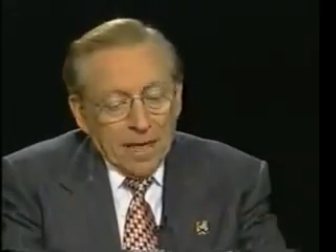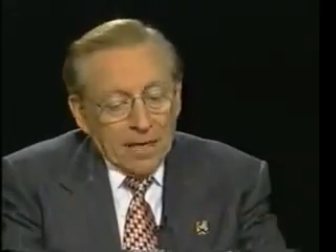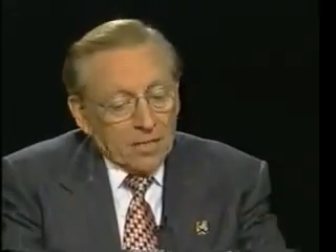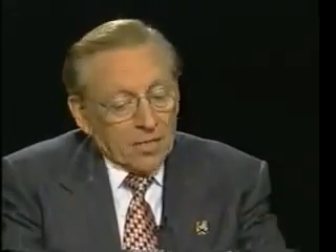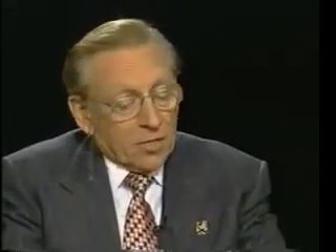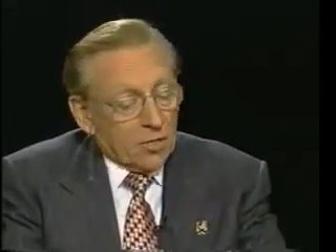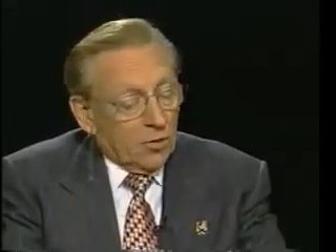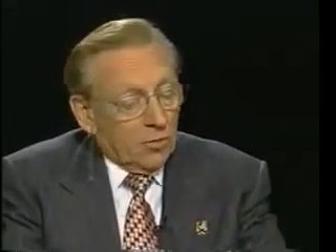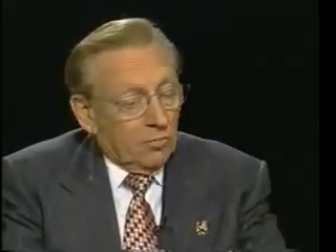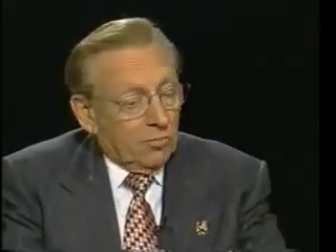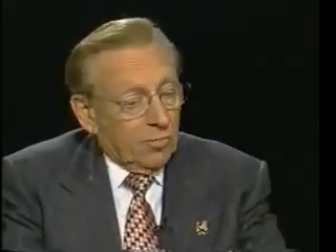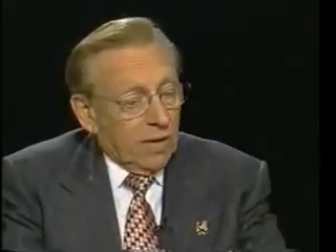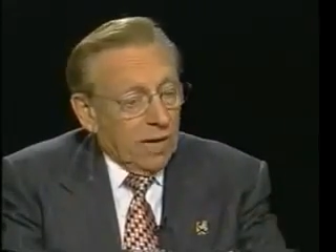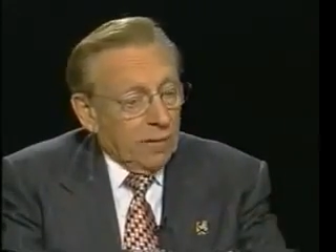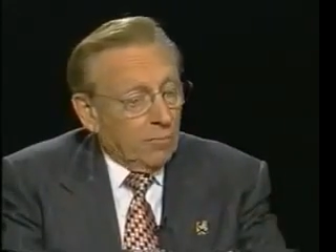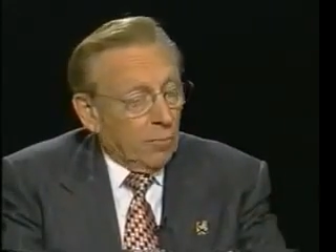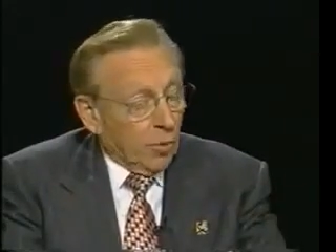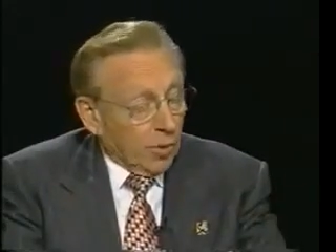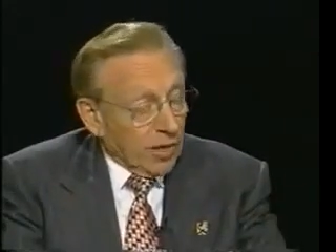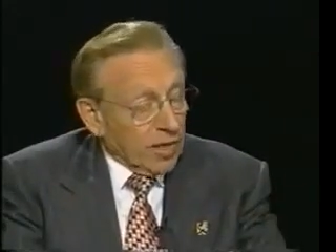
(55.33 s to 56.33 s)
And so
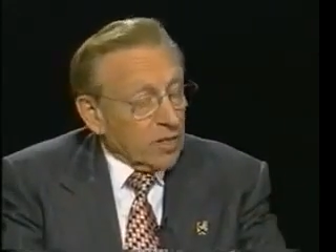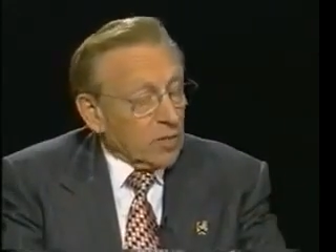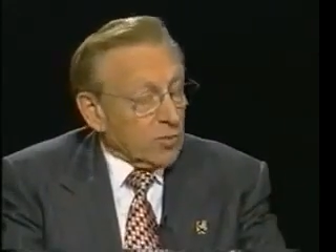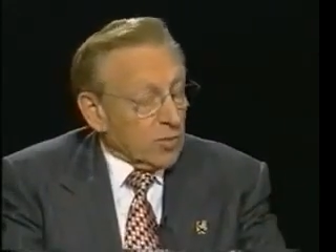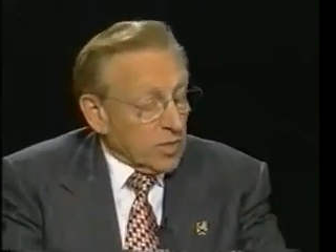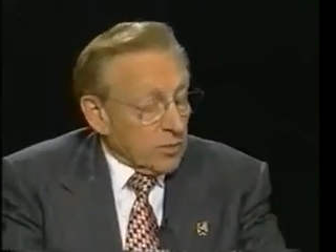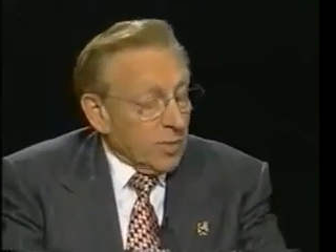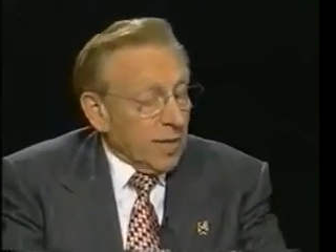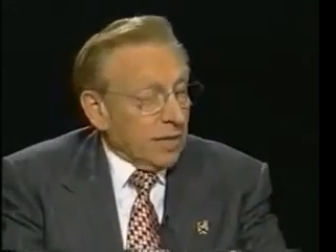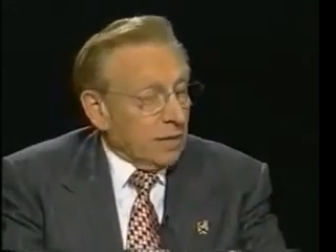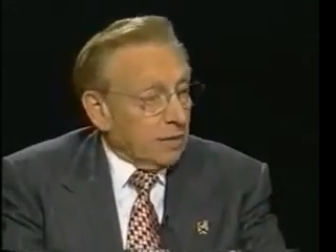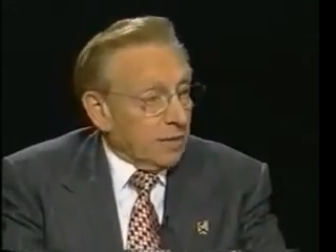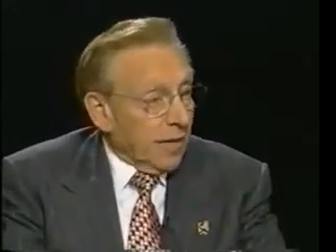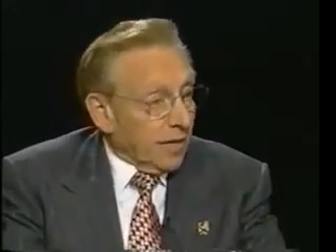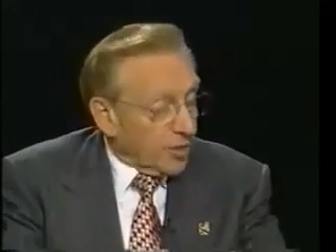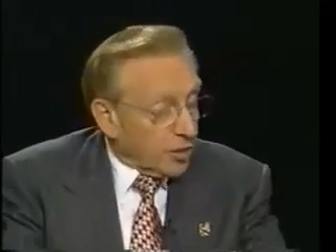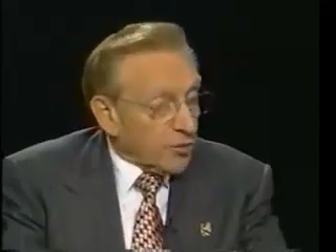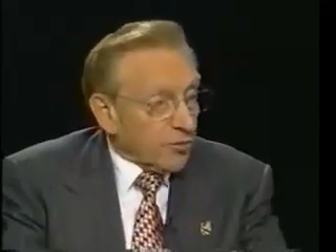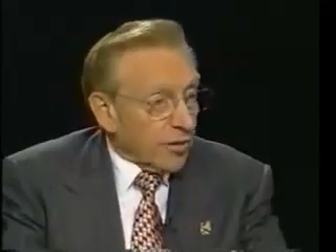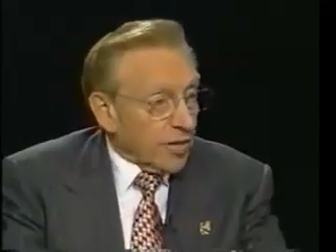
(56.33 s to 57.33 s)
my mornings were spent
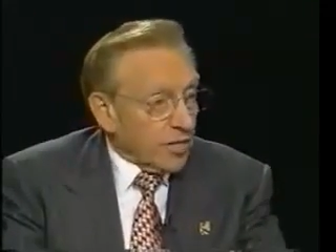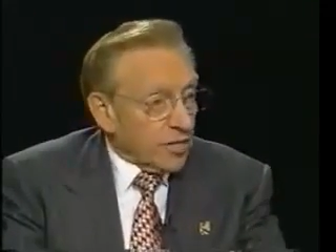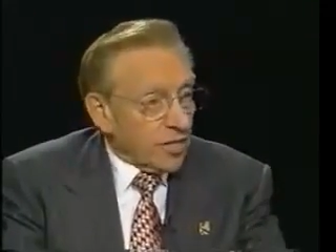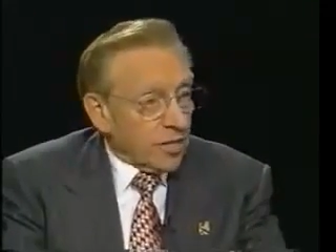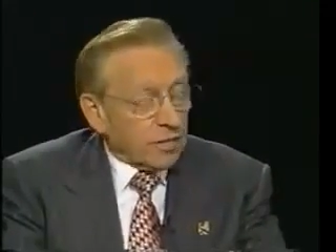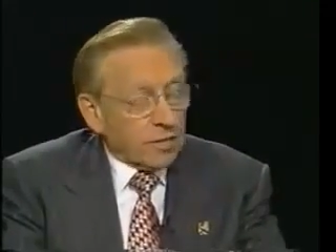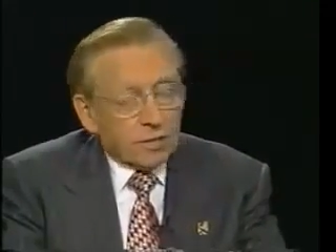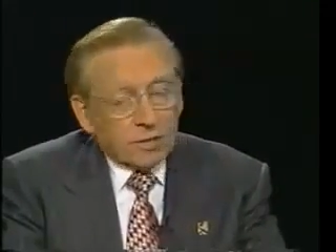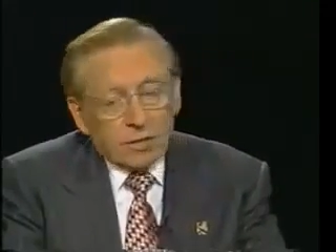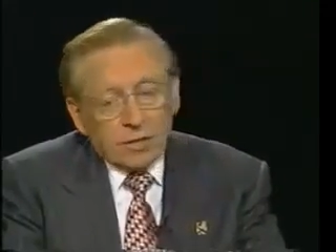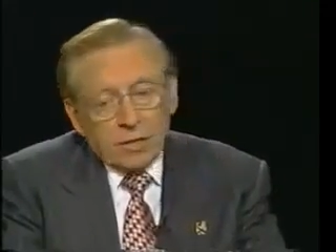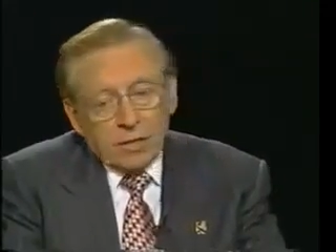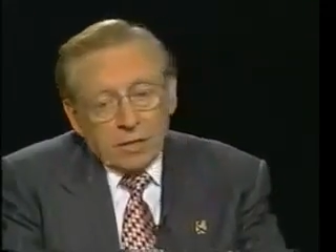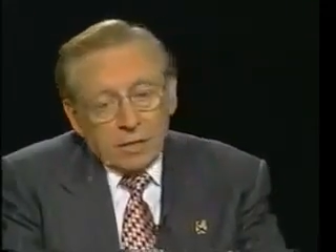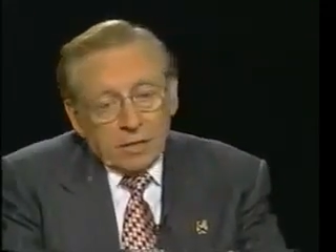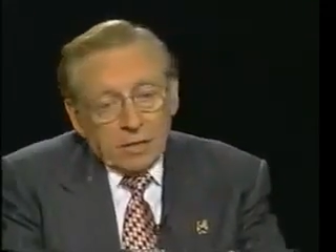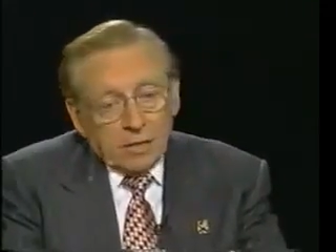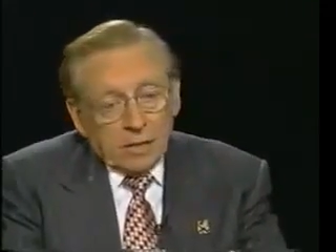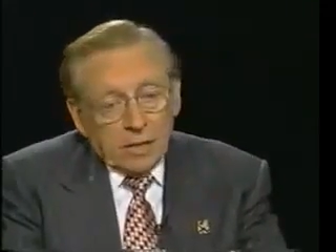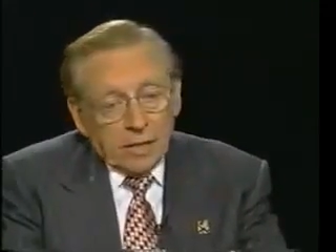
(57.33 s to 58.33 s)
at the trade center,
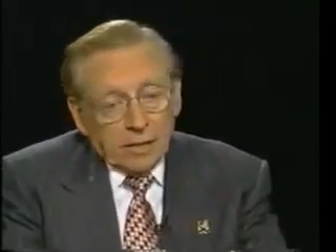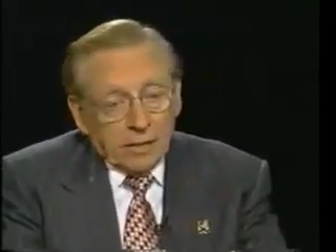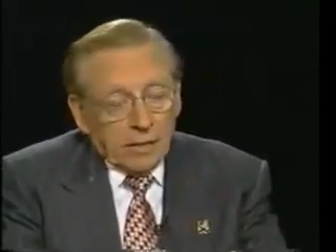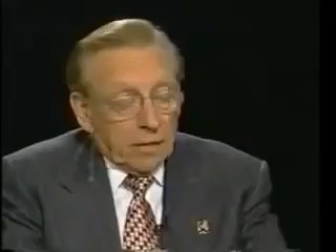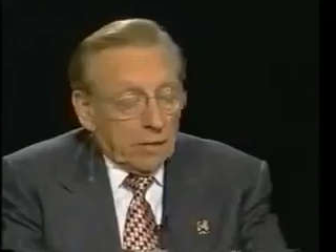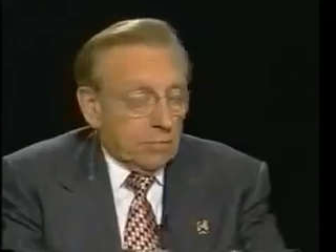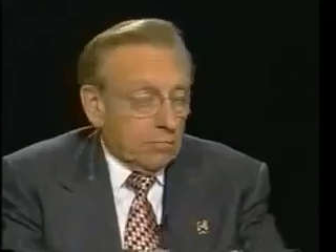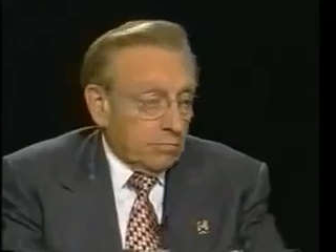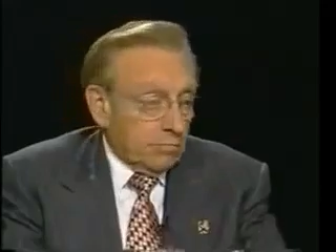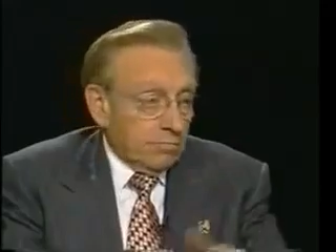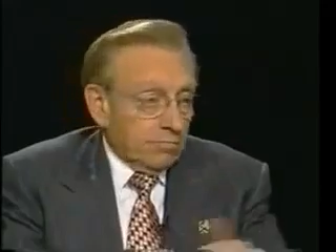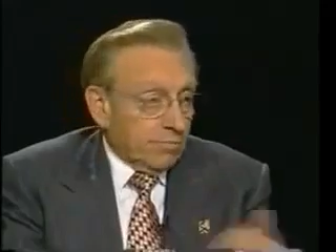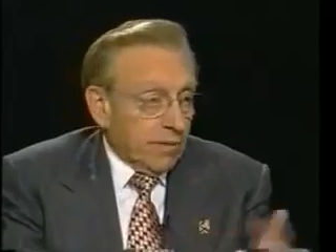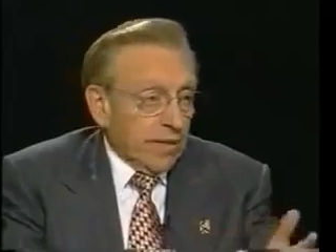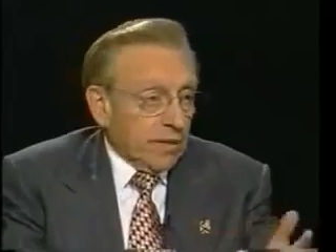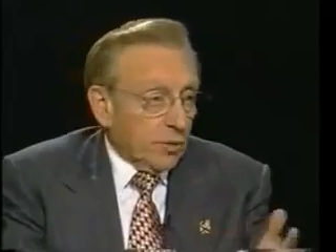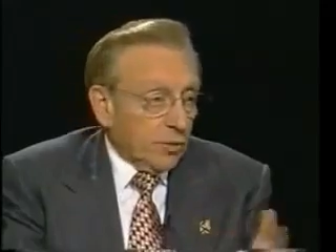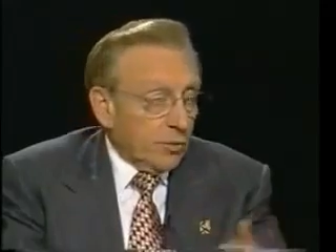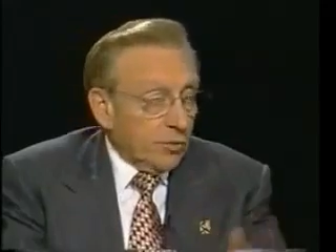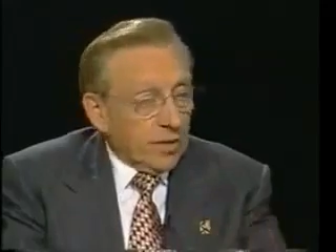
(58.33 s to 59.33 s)
and then
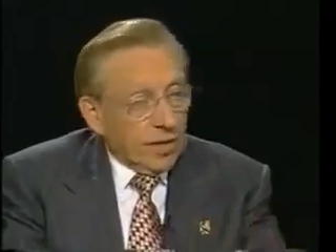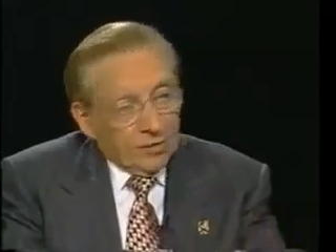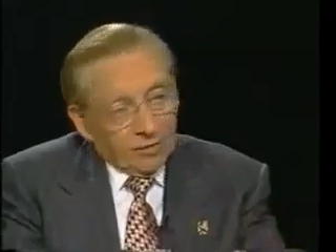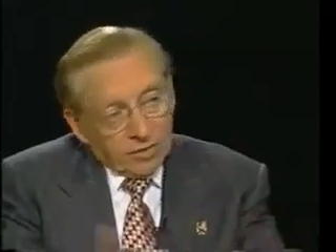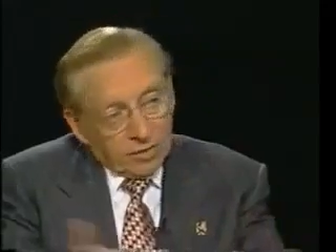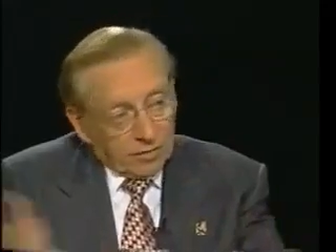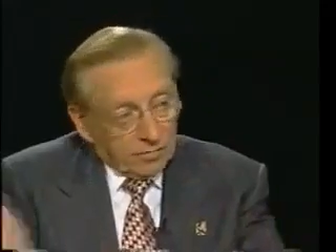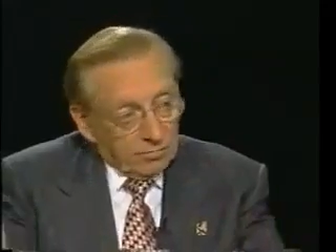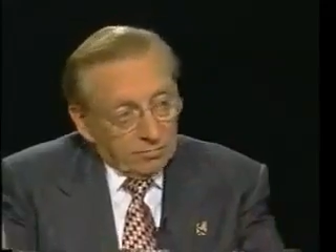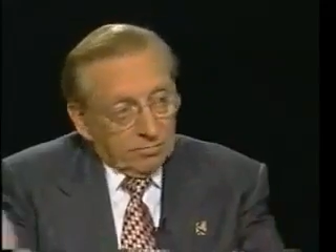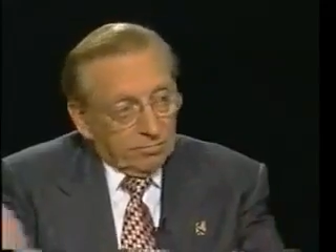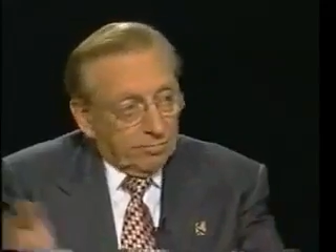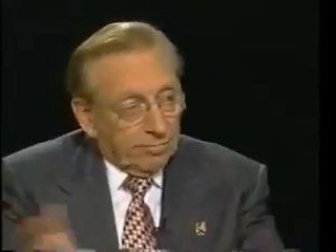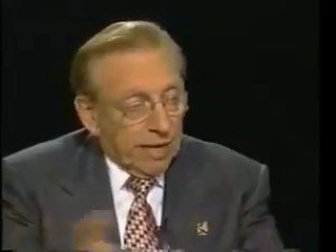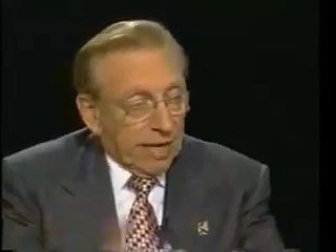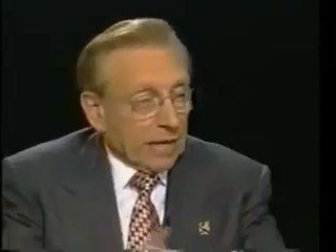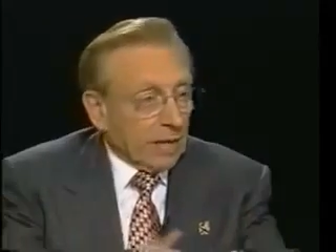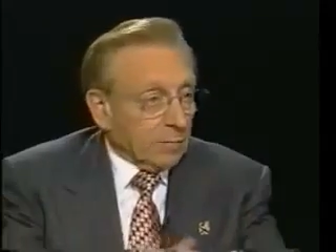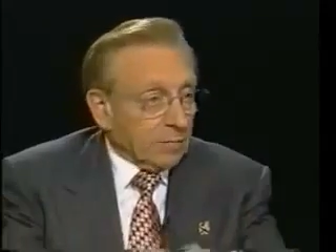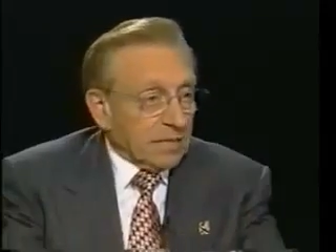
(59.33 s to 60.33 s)
by noon I was
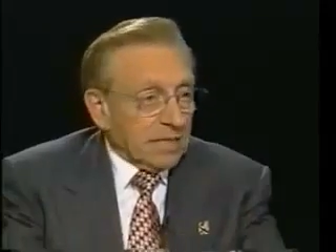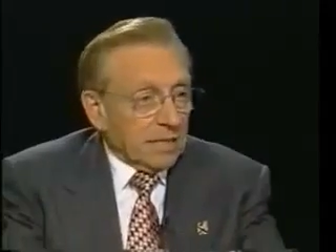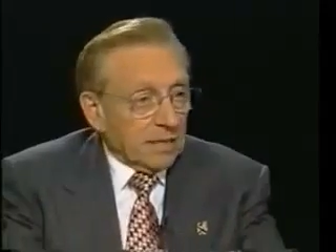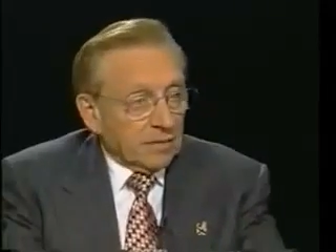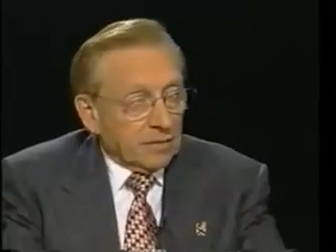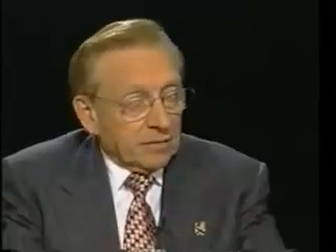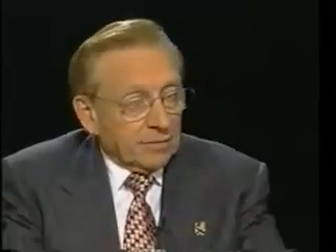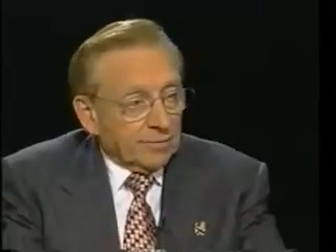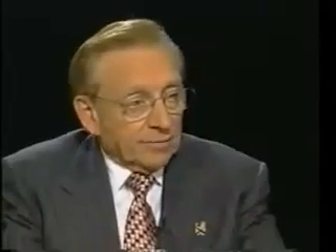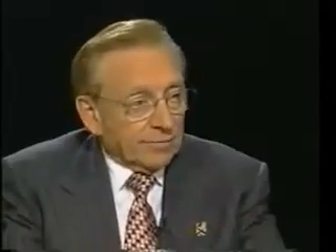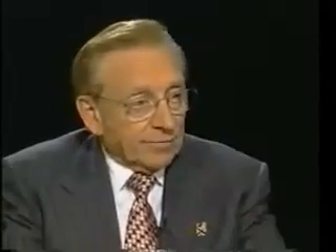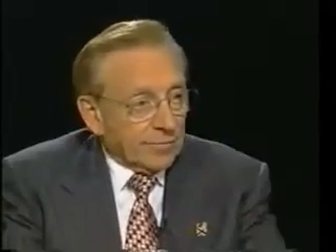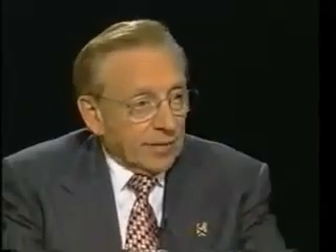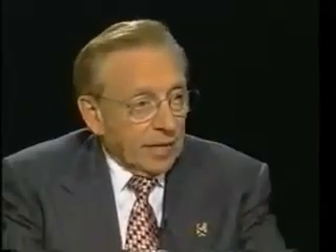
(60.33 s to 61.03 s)
back uptown.